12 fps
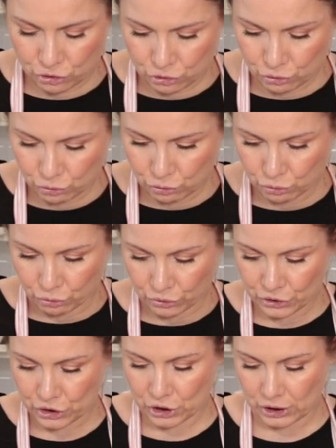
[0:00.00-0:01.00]
2
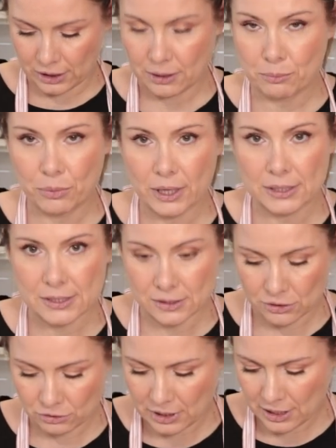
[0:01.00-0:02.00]
chicken breasts
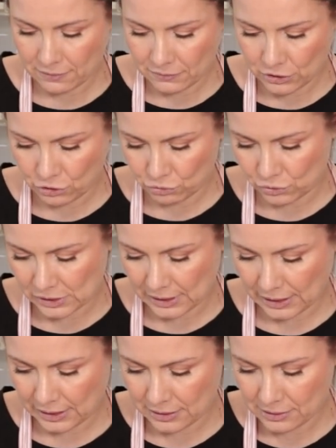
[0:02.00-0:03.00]
today with no
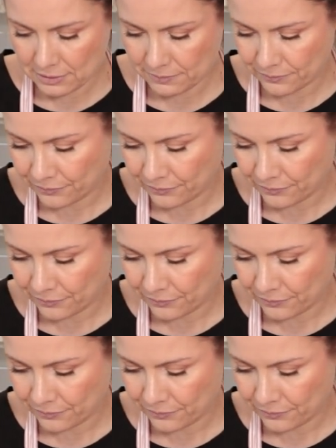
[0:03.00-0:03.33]
skin.